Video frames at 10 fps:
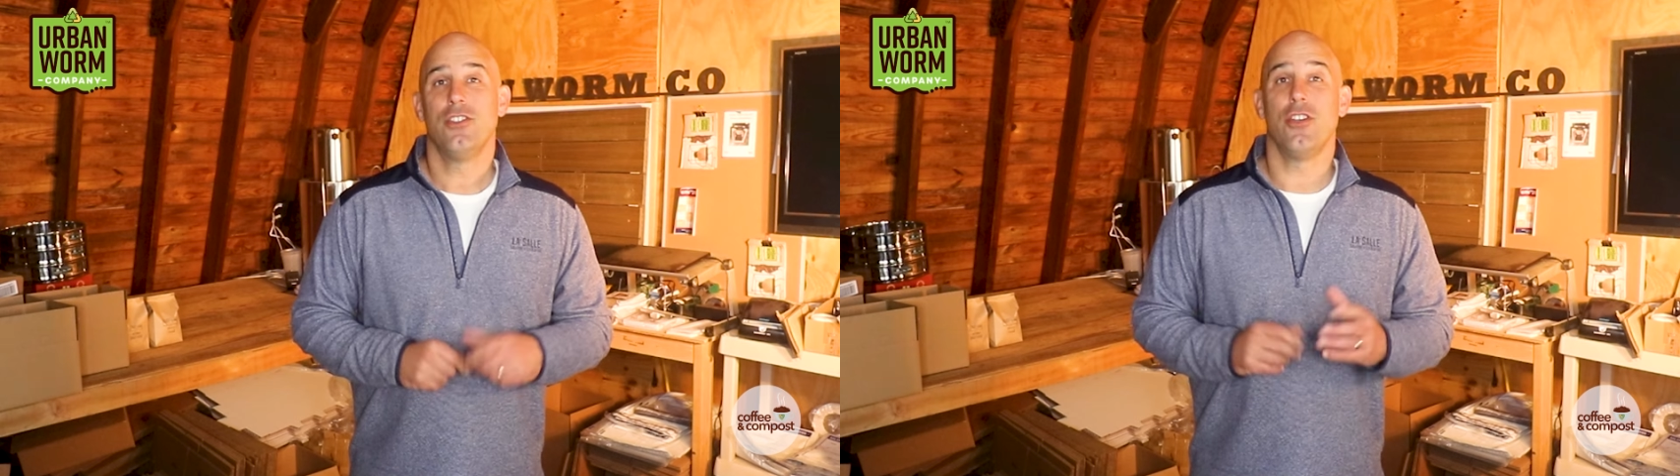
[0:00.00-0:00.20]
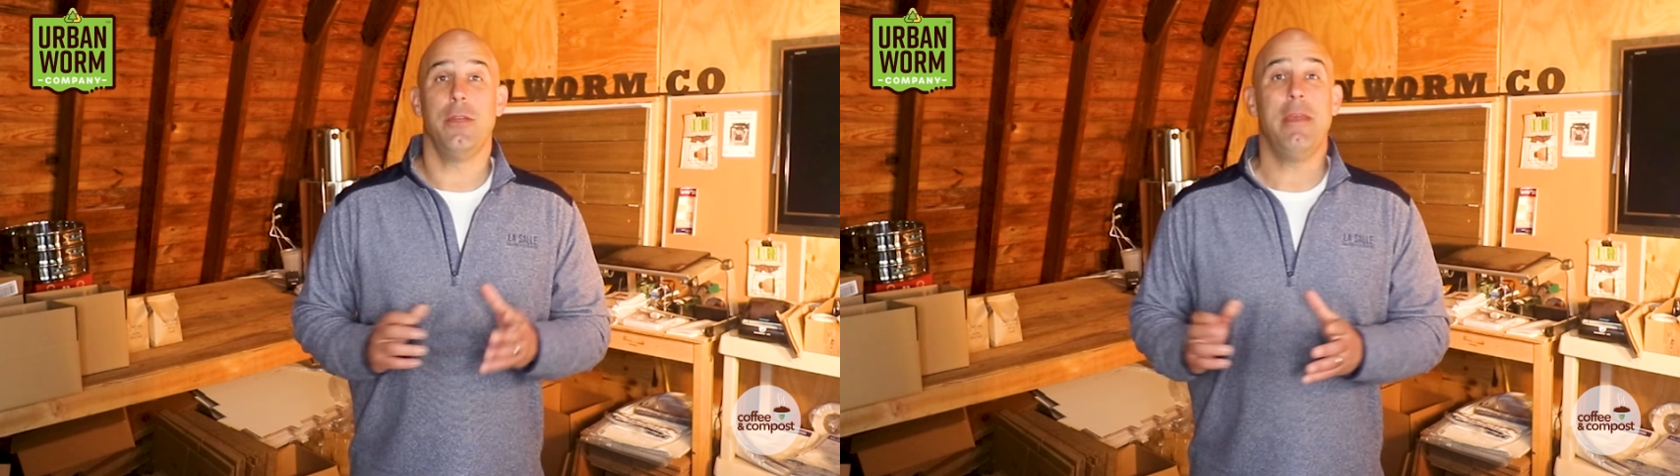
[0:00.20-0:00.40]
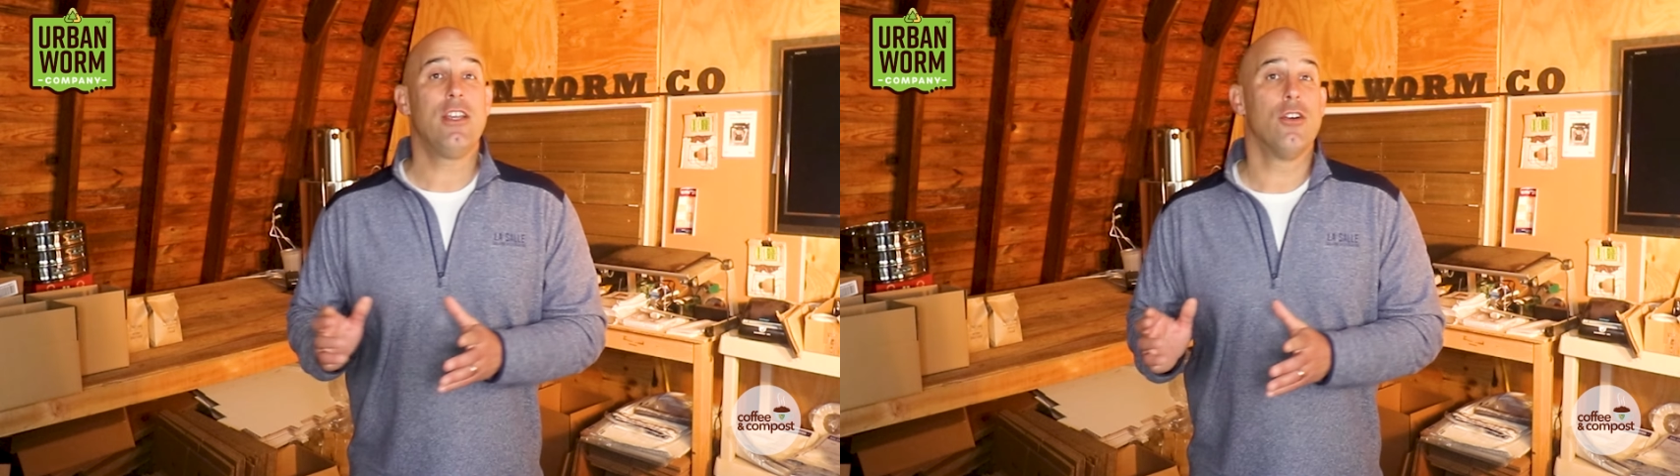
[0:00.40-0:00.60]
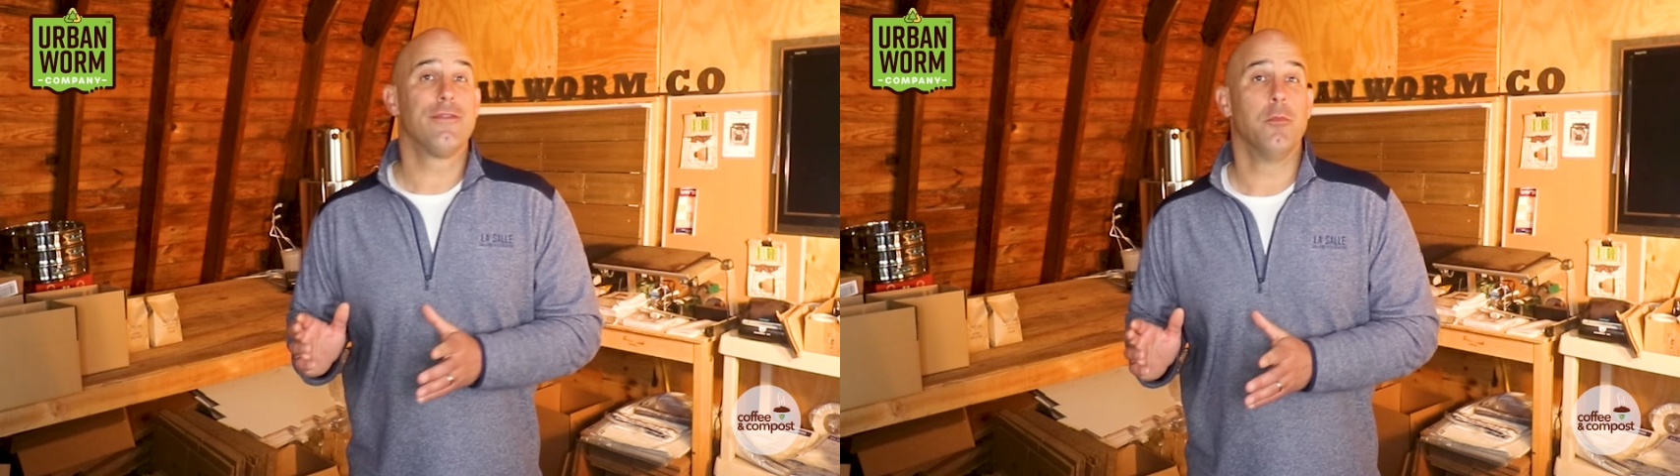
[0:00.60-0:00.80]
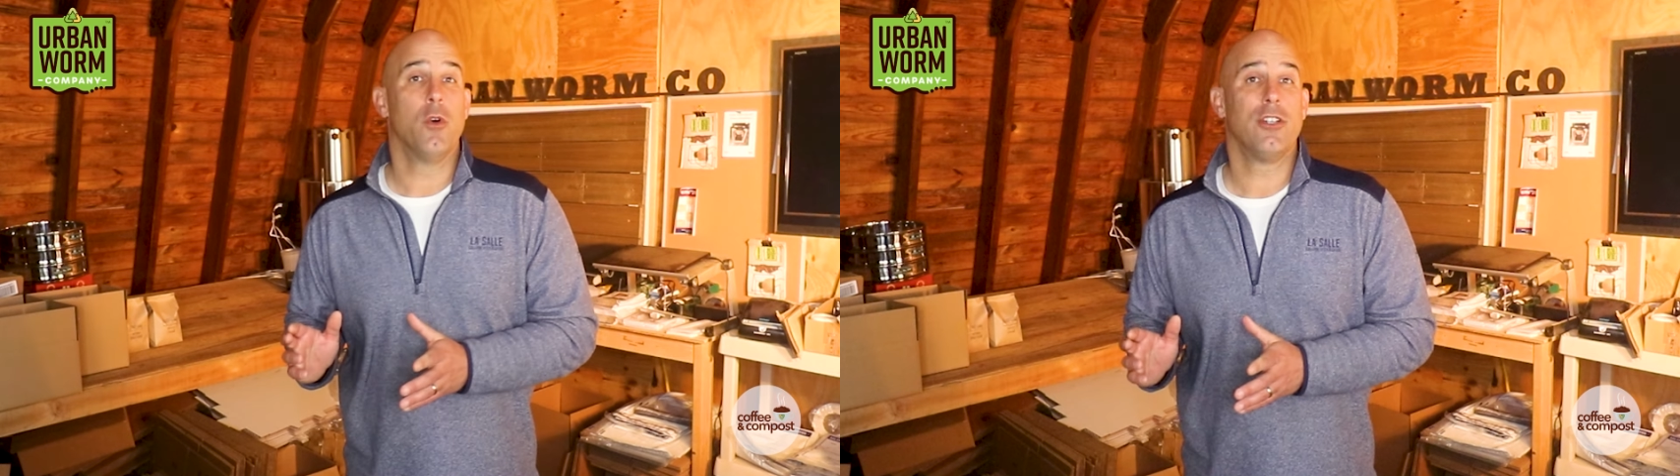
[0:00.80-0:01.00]
So you may go
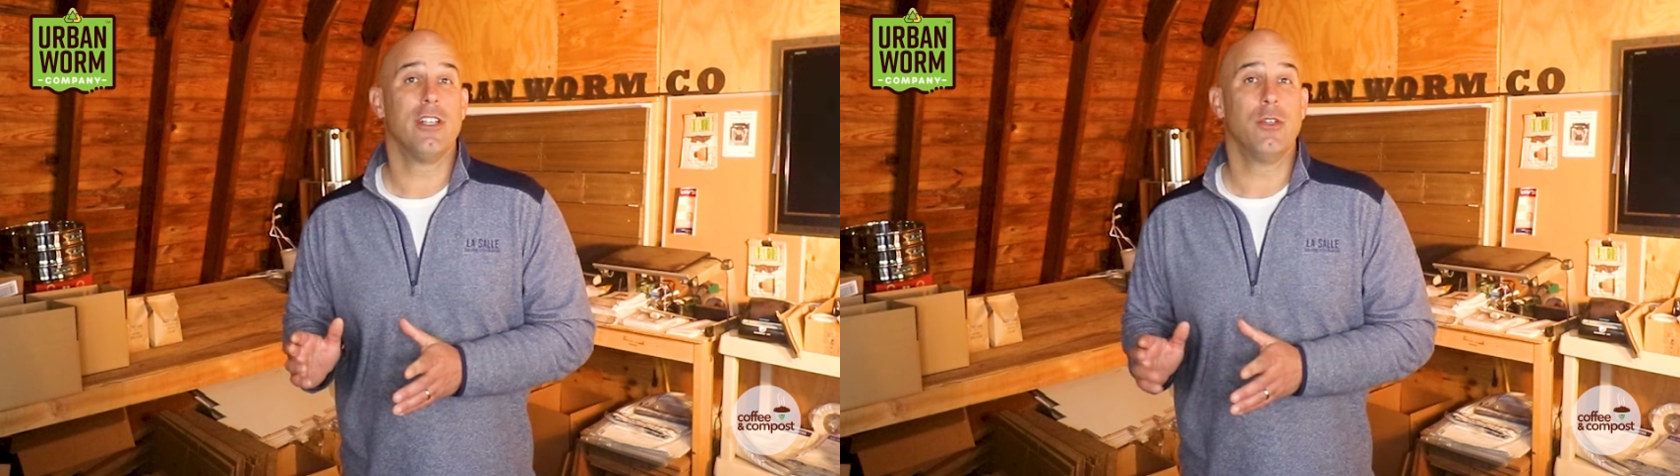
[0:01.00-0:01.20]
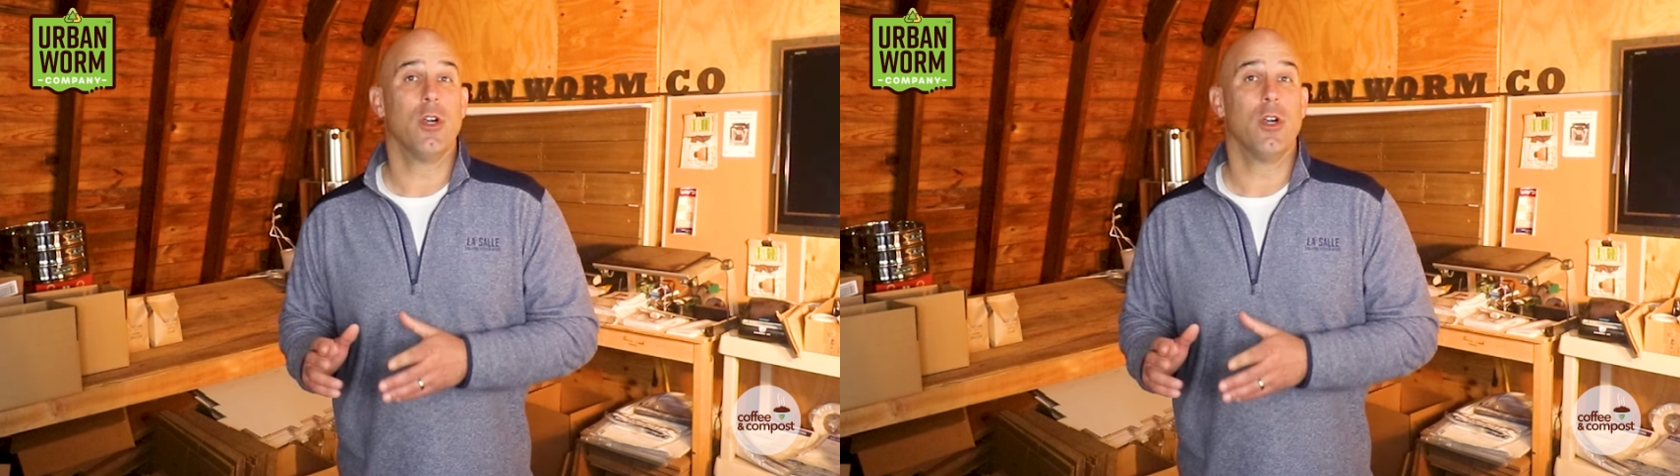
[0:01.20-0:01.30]
from wondering